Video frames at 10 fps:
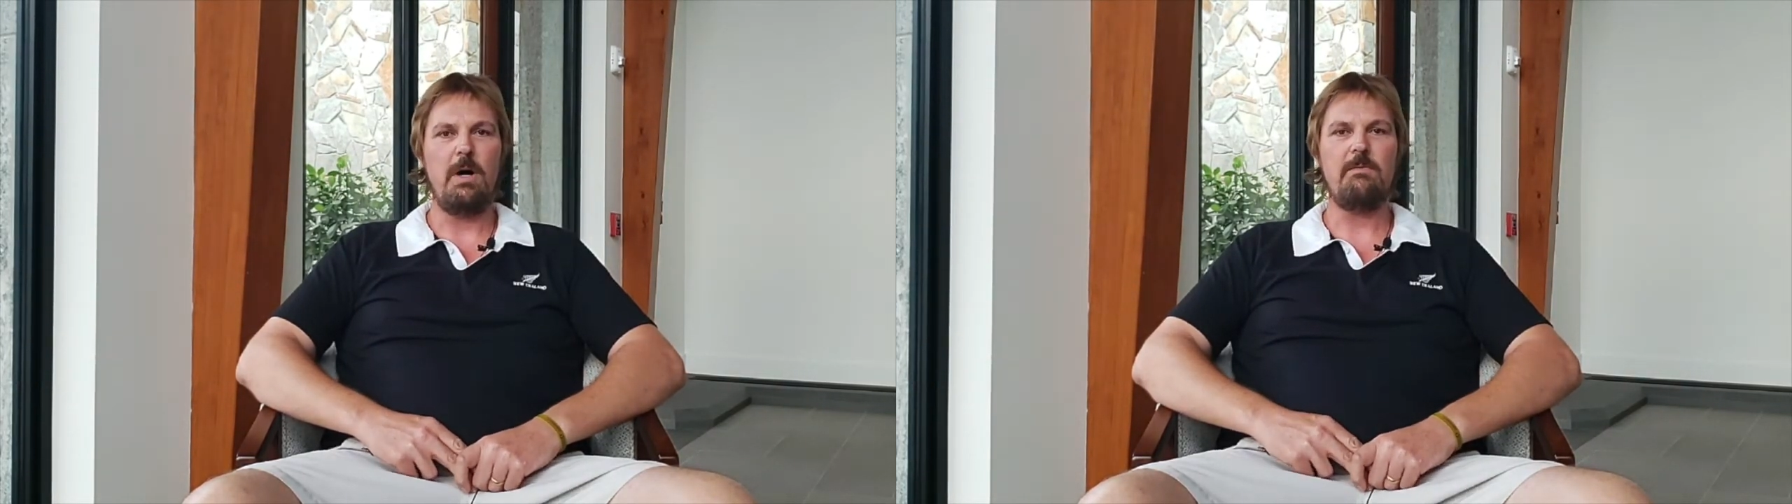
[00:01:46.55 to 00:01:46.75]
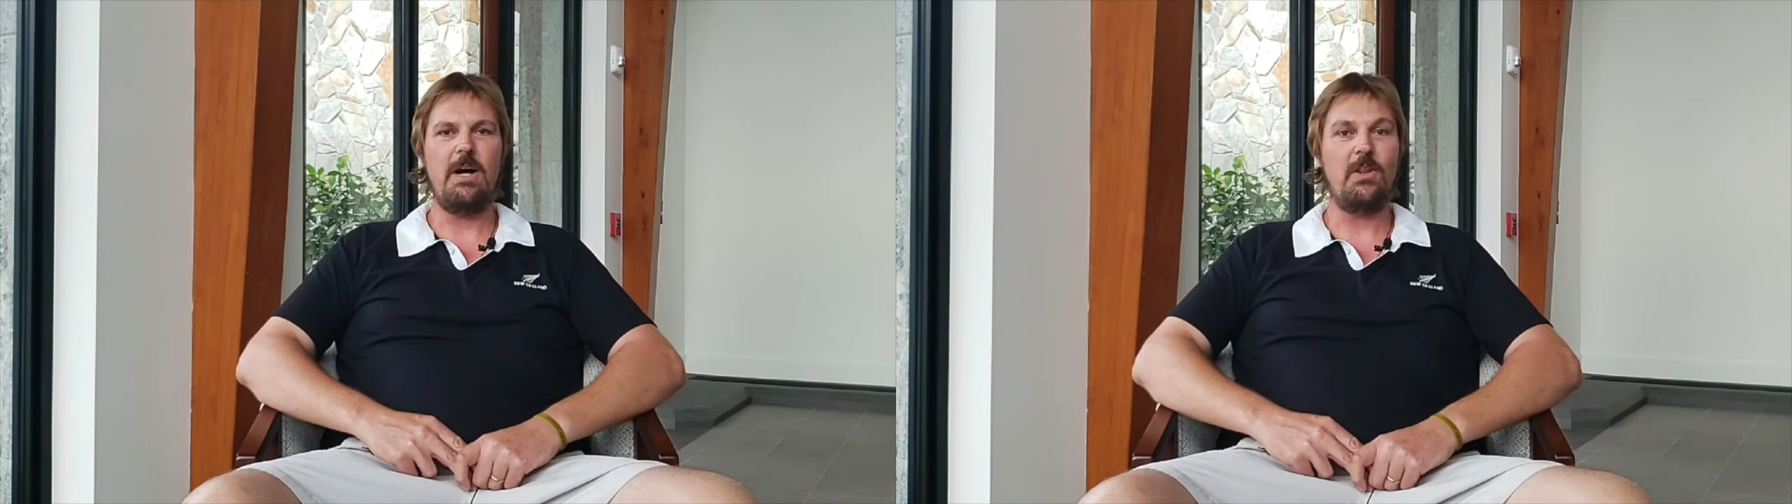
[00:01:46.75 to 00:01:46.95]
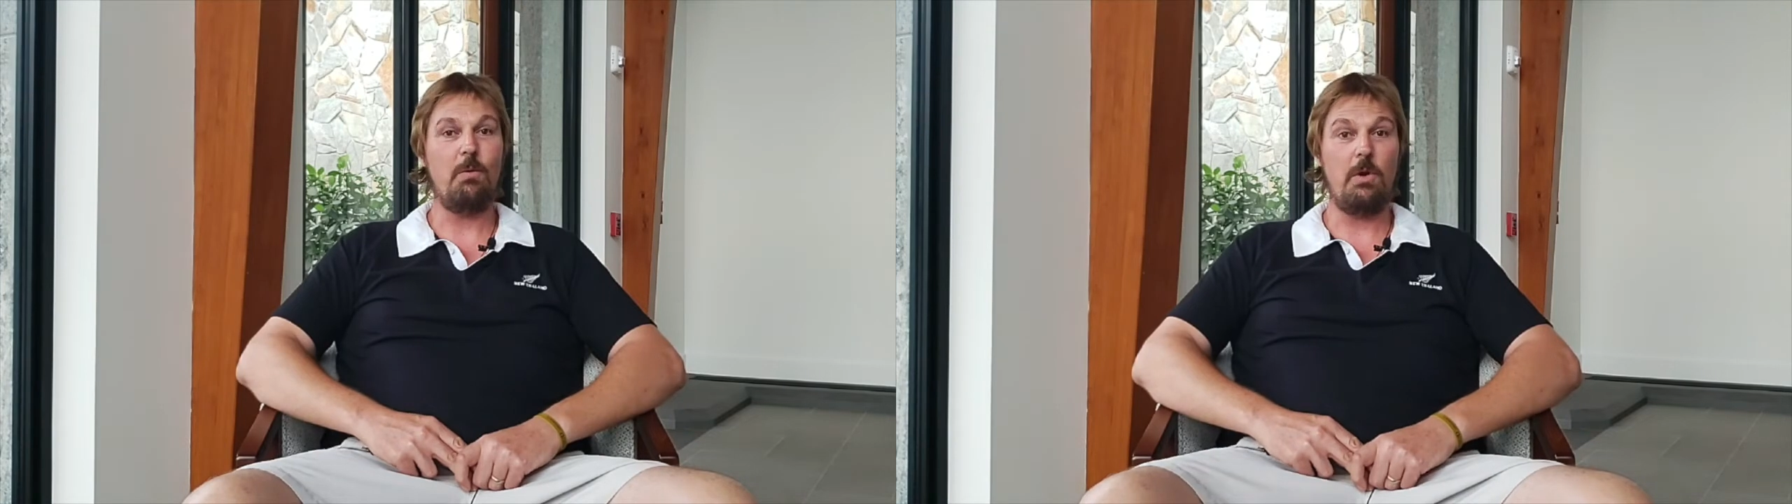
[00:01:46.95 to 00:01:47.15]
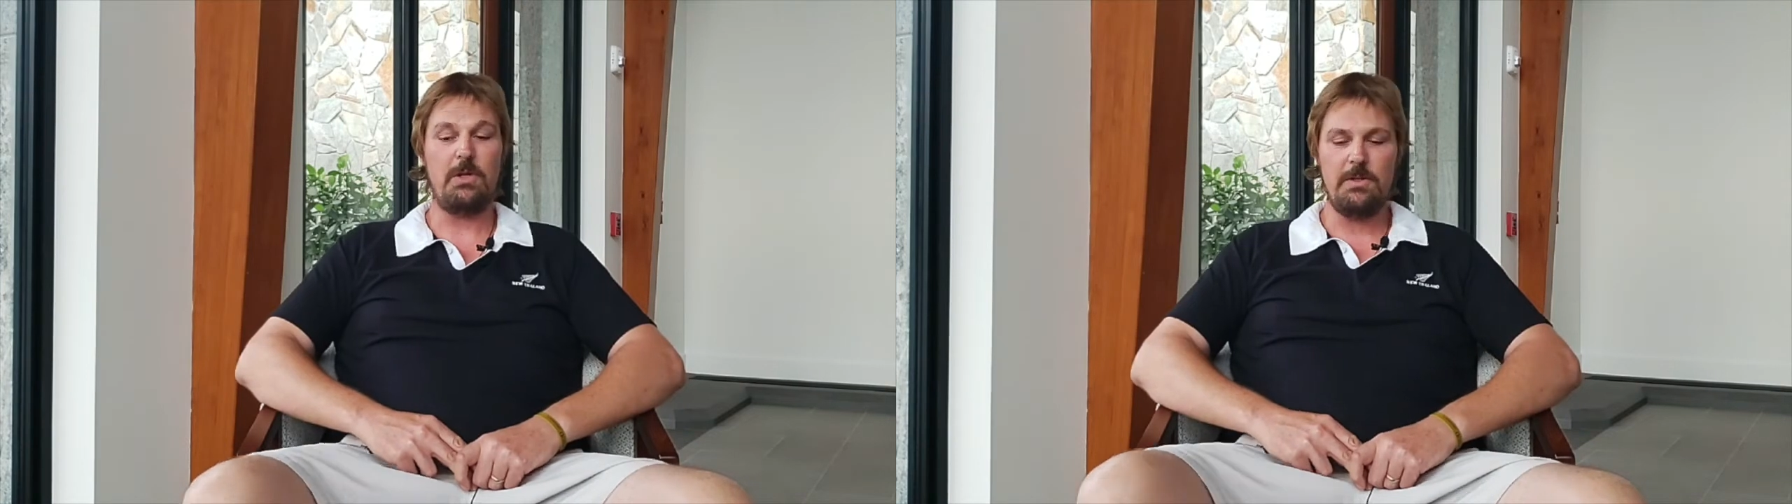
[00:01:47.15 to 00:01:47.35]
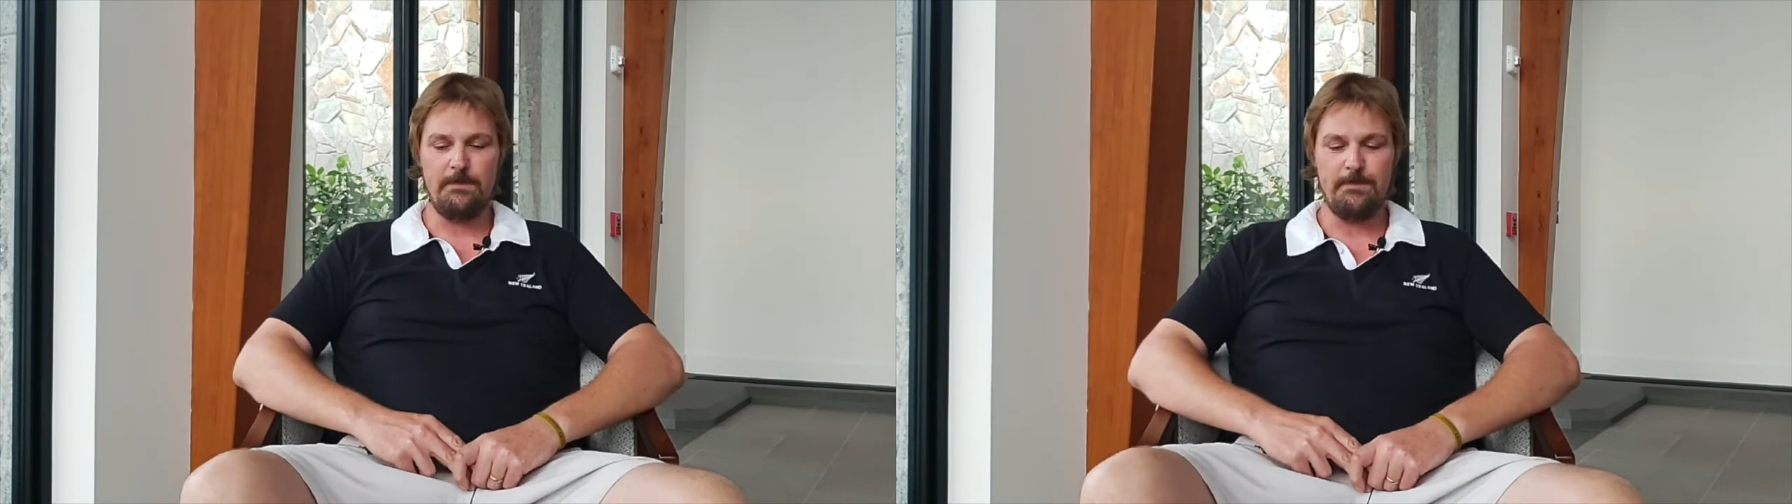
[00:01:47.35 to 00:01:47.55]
father wanted,